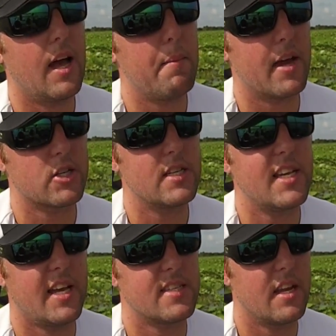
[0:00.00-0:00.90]
actually
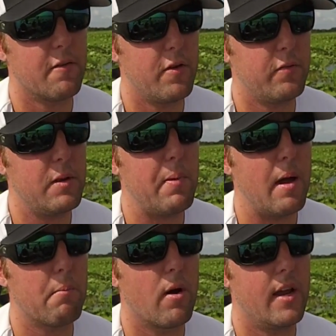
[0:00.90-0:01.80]
testing a
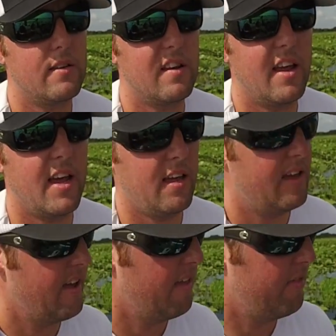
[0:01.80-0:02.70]
50-pound braid today
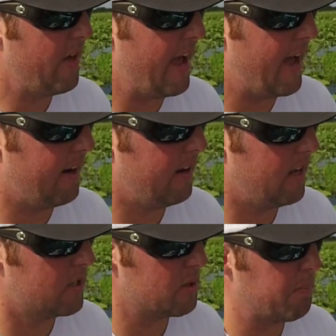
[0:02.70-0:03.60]
that
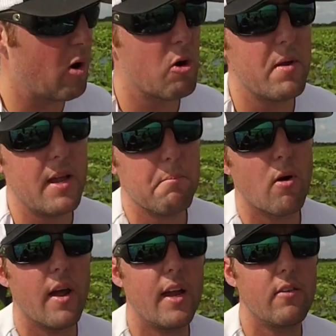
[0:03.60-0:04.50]
is a permanent
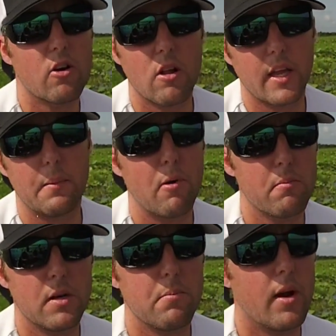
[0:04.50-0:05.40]
braid. They're calling it a
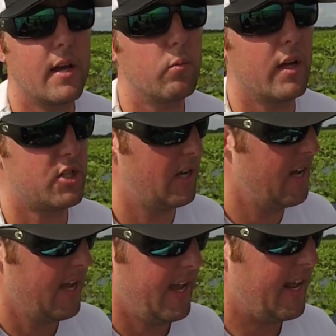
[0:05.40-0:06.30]
permanent braid, which
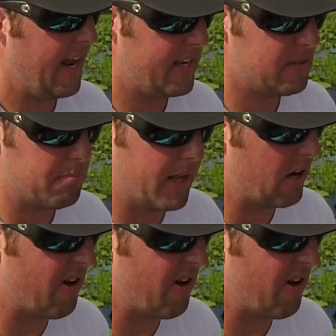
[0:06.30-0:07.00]
it hasn't bled